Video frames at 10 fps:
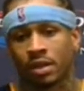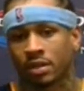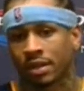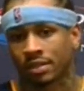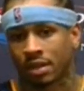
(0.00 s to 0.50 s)

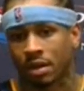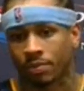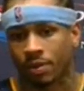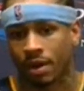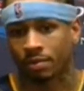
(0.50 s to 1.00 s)
That's not our
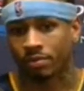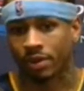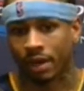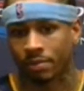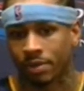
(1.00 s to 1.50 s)
problem.
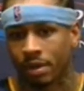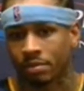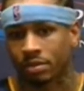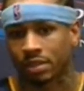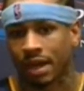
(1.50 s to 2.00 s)
We got to be
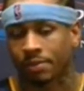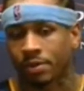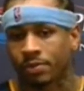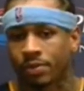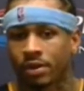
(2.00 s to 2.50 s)
able to stop
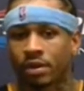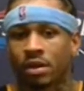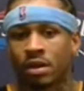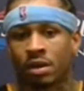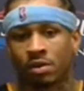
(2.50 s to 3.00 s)
people. And
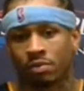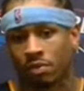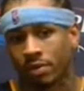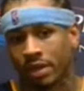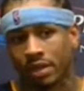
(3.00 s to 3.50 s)

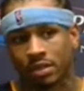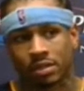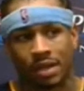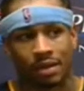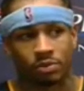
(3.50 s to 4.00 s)
when we needed the
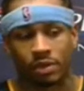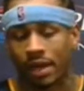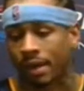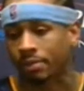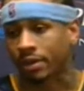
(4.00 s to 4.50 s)
stops, we
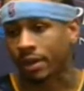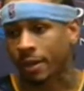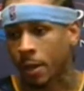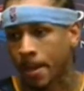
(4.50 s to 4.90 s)
got them tonight.